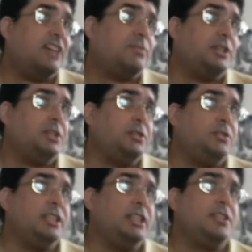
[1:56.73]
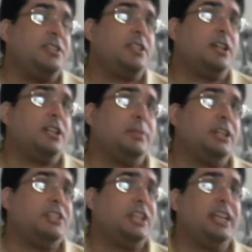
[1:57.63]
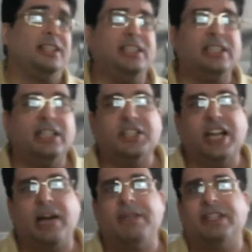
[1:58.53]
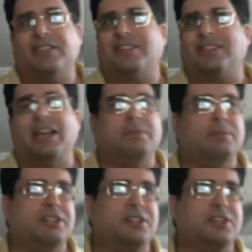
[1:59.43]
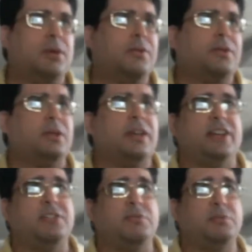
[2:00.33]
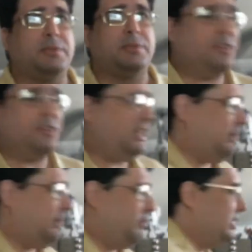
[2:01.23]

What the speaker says: I've been using it in my Jake and Leon comics. I've been messing around with it when I've had some spare time.